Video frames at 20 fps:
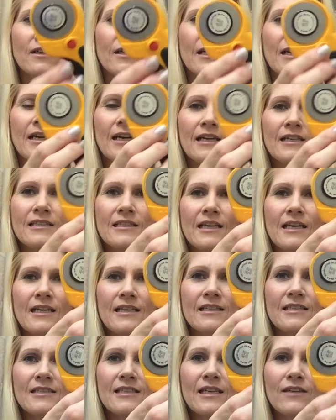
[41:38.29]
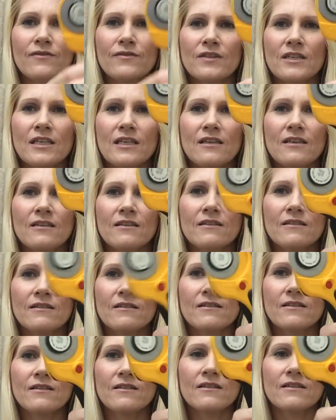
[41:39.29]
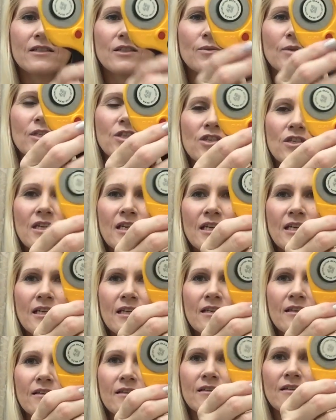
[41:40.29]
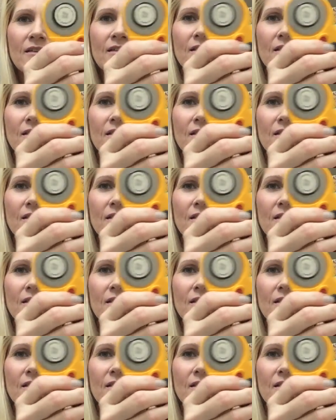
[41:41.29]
It has a safety switch there,